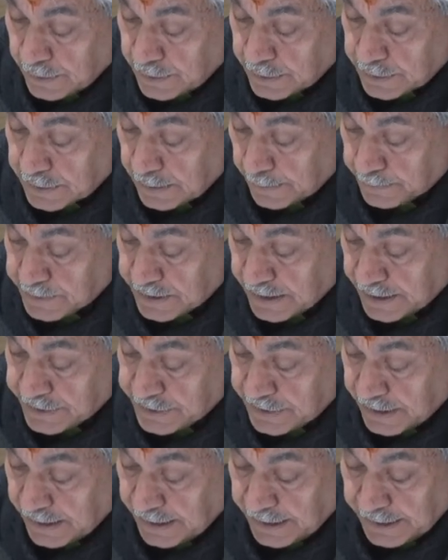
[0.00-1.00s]

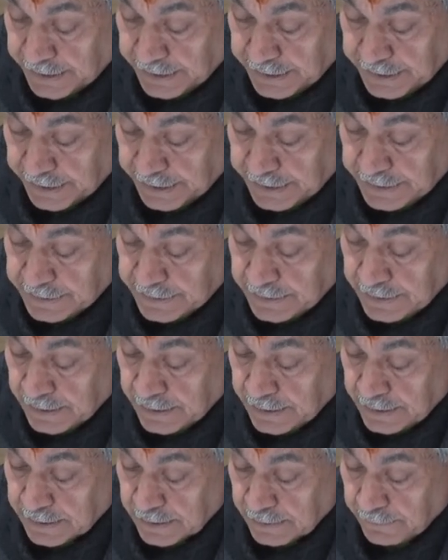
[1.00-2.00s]
substantially increase
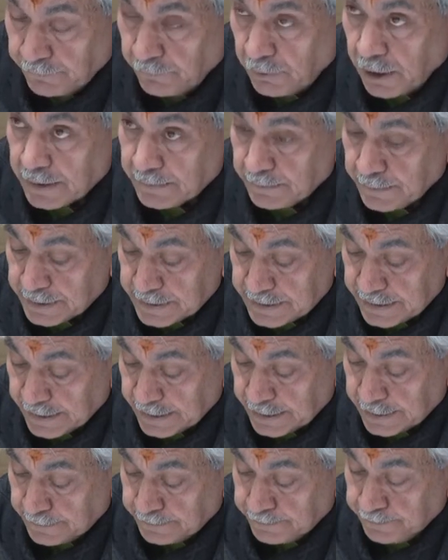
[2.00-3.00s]
the farmers'
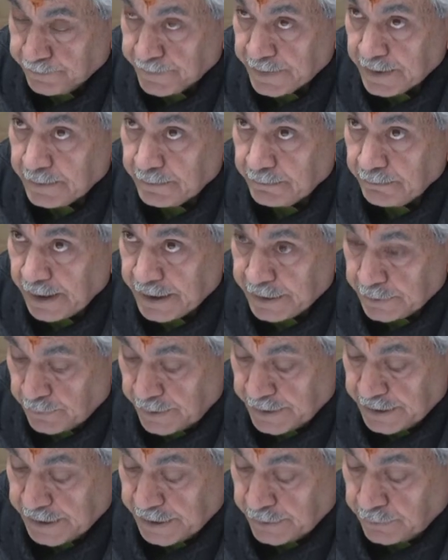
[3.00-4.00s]
income by
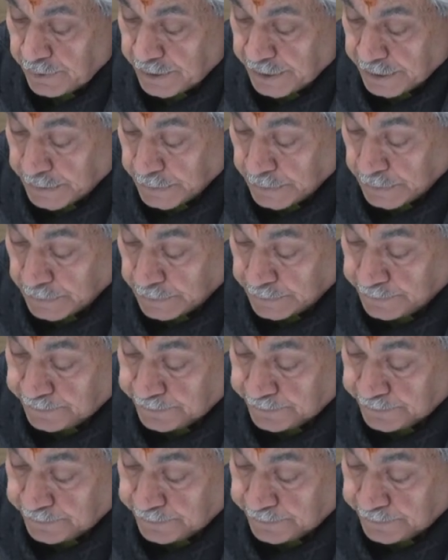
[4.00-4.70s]
2022